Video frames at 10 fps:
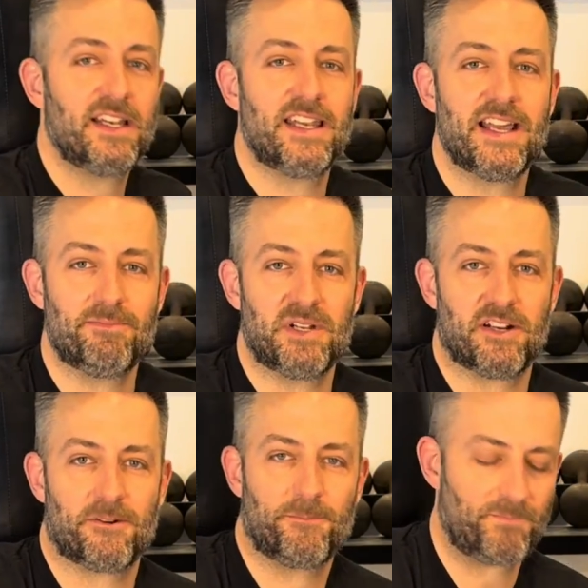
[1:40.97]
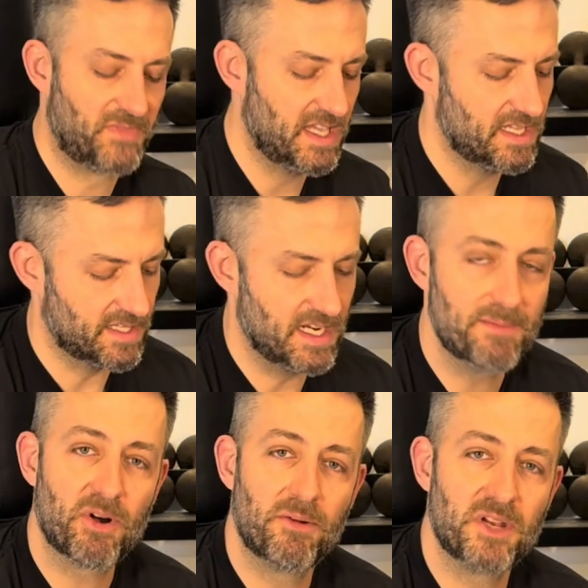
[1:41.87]
Nightmare. The
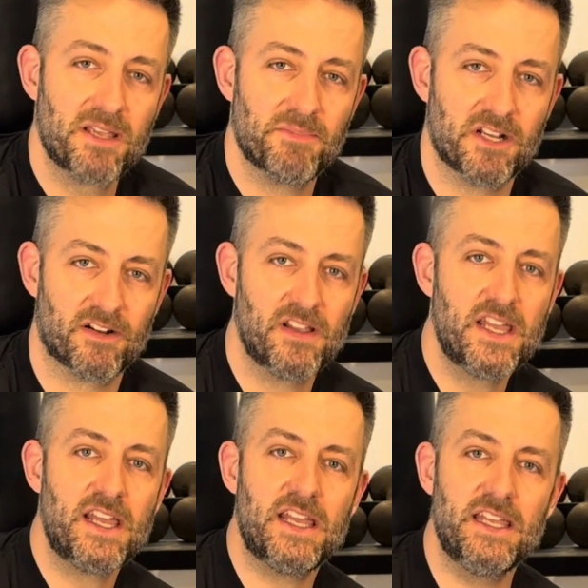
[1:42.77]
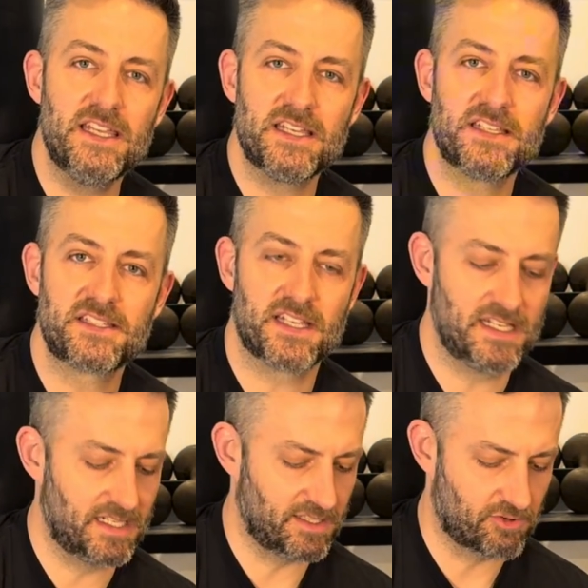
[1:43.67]
Napalm Nightmare is
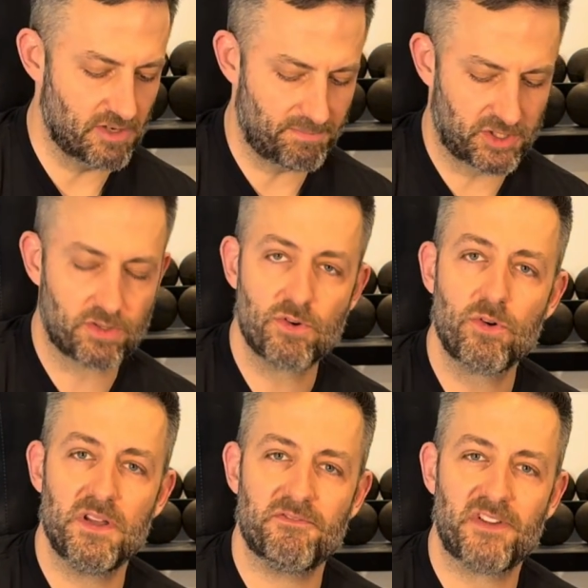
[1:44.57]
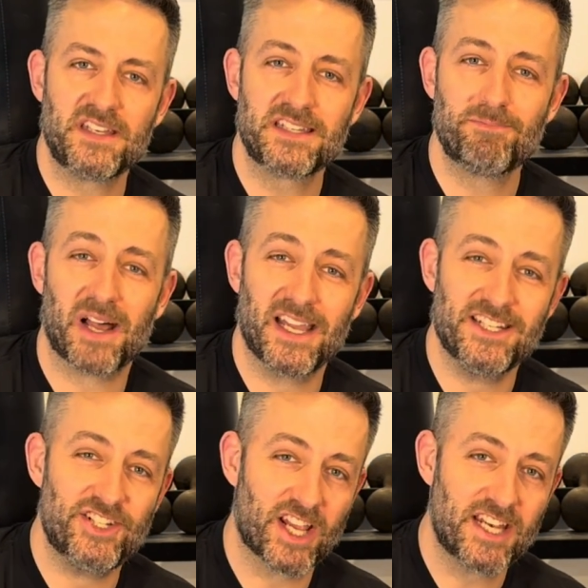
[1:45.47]
a grip tool invented by
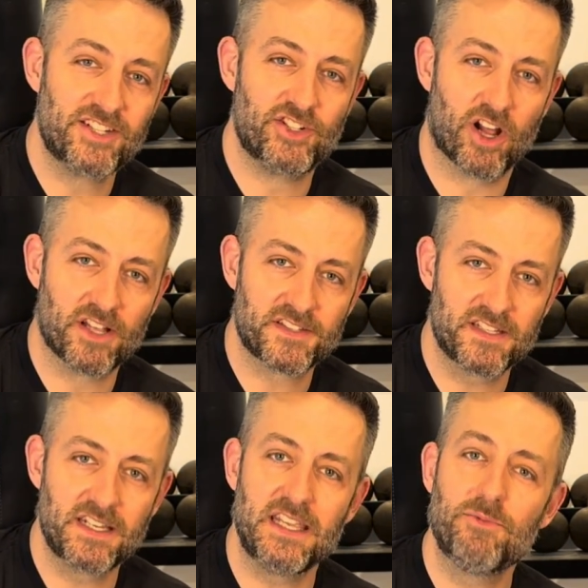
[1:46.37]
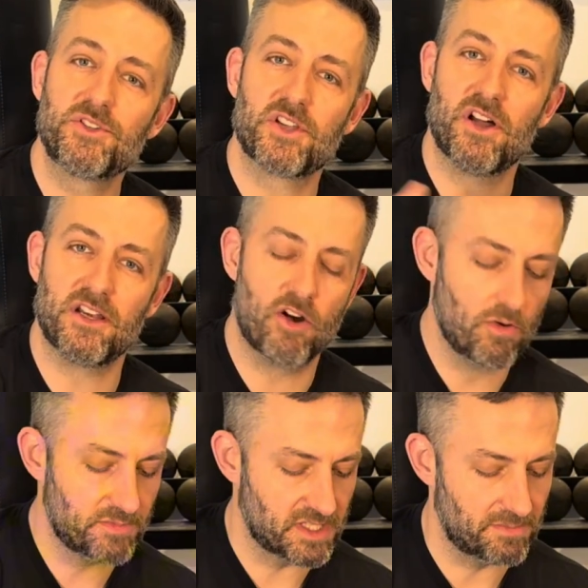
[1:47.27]
Jed Johnson. He was on
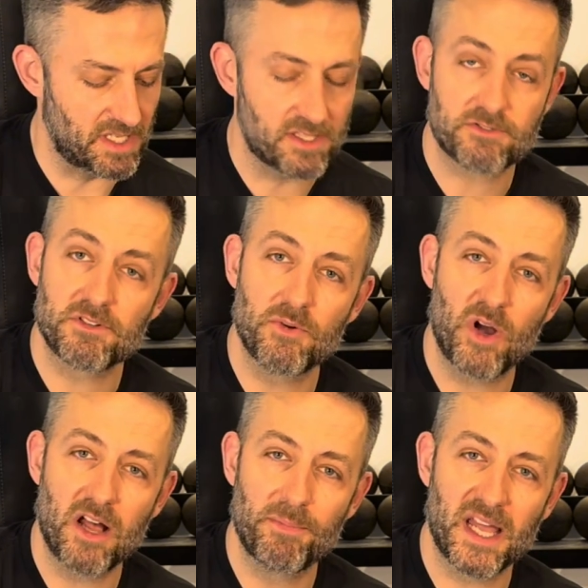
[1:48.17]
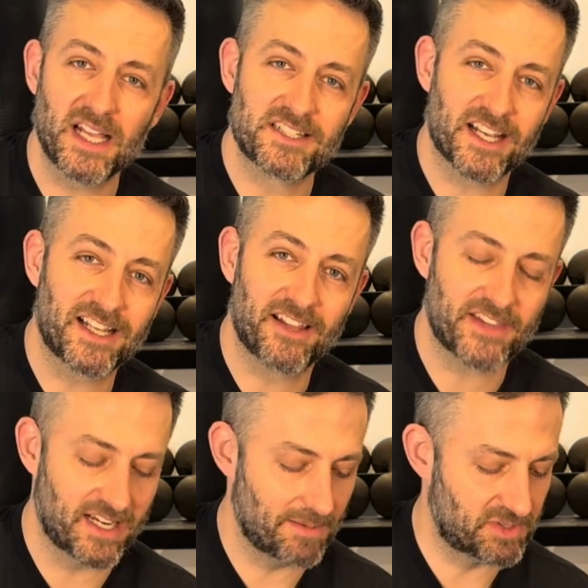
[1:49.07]
Home Gym History a while back. Check out
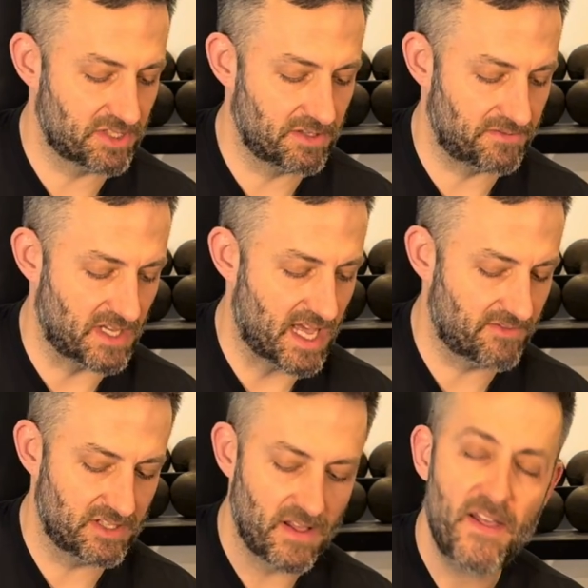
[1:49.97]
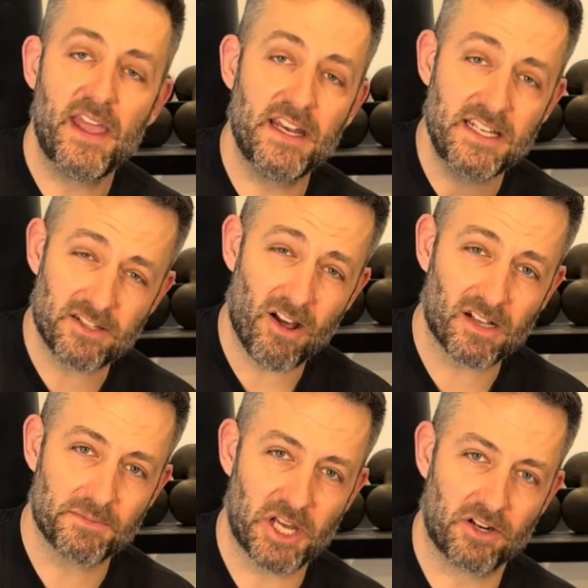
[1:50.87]
that episode if you haven't. And he
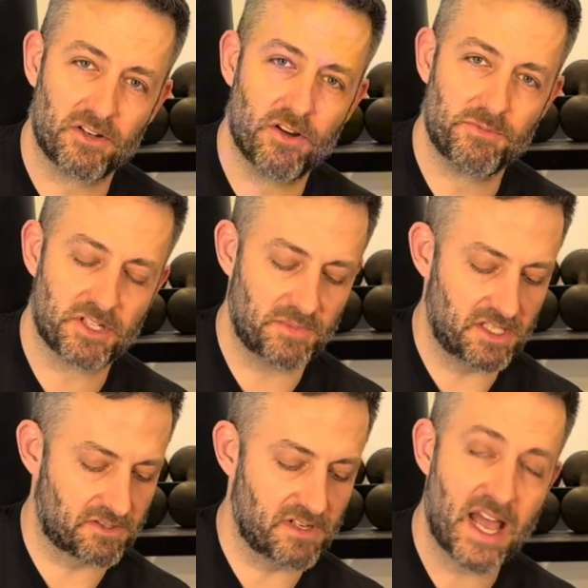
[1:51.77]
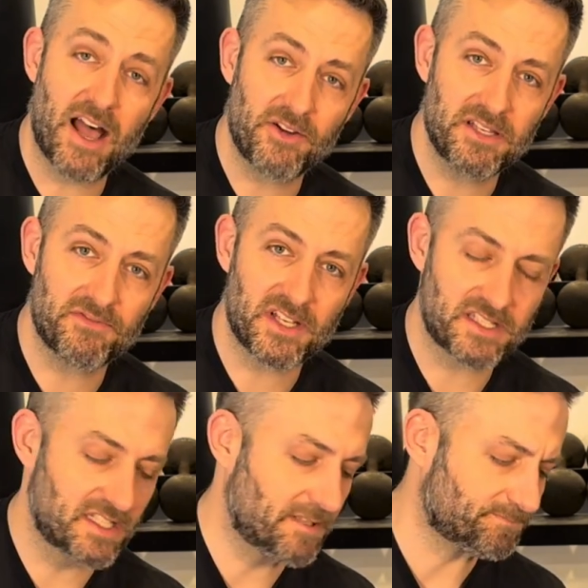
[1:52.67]
talked about on Home Gym History how he
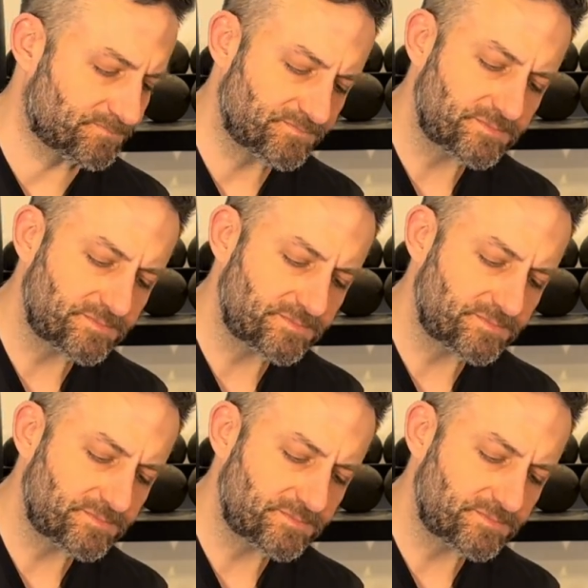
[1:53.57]
invented it.